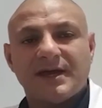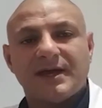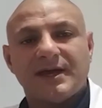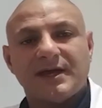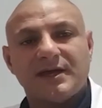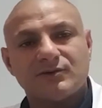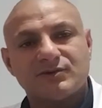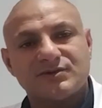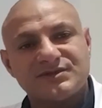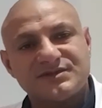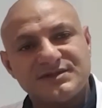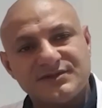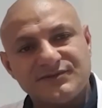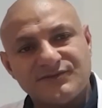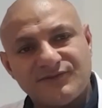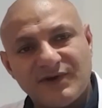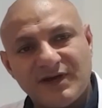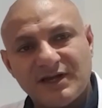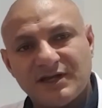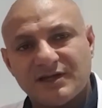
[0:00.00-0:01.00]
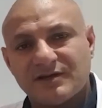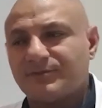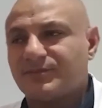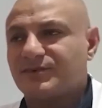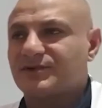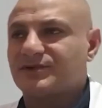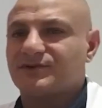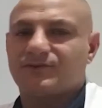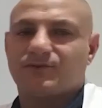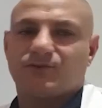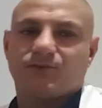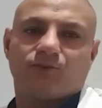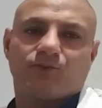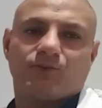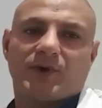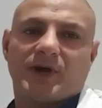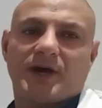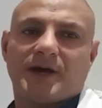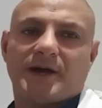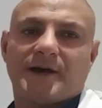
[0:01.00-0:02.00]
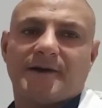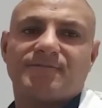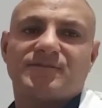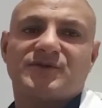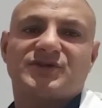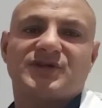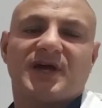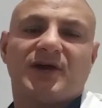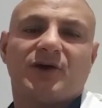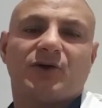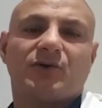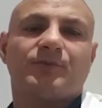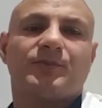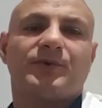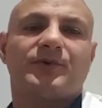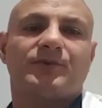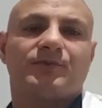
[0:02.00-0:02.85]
It was developed to help